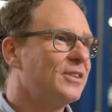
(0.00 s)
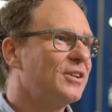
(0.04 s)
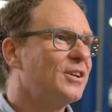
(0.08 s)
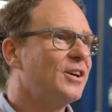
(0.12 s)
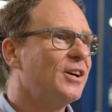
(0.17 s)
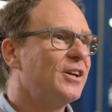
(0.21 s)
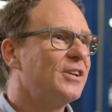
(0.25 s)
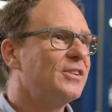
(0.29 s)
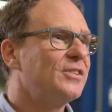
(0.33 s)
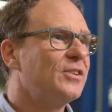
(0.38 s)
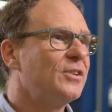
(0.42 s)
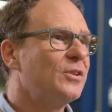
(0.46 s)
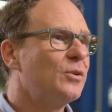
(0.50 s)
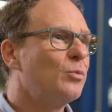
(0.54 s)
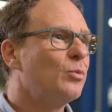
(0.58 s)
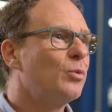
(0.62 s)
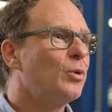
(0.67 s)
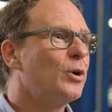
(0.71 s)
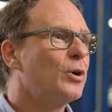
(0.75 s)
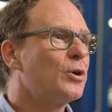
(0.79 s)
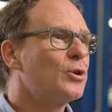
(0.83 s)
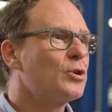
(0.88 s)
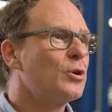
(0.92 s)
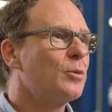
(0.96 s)
the guys in the
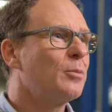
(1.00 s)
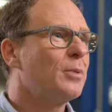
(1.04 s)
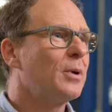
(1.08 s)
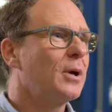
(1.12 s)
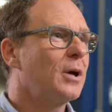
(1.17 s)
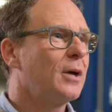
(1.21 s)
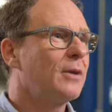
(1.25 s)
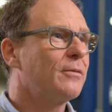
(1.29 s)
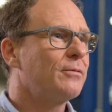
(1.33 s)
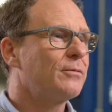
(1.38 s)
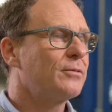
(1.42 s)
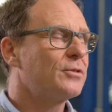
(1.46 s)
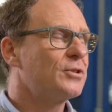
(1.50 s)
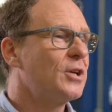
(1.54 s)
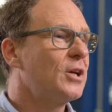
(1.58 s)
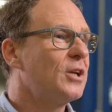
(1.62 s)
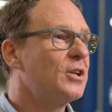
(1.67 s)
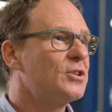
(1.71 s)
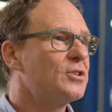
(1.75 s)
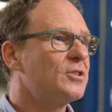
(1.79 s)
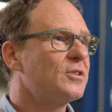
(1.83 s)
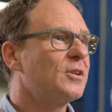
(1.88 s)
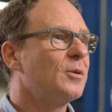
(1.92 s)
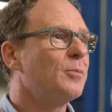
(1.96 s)
workshop have
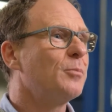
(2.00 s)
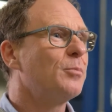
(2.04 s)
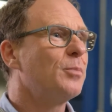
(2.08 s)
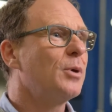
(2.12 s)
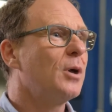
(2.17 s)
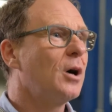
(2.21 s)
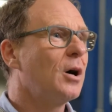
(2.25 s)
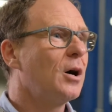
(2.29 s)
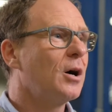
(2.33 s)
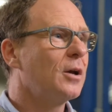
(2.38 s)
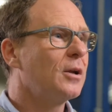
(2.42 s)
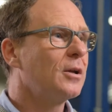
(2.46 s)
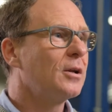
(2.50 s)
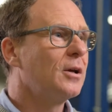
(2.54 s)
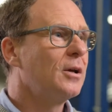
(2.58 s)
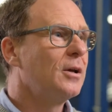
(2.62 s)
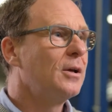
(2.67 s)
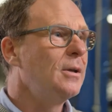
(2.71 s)
changed some part.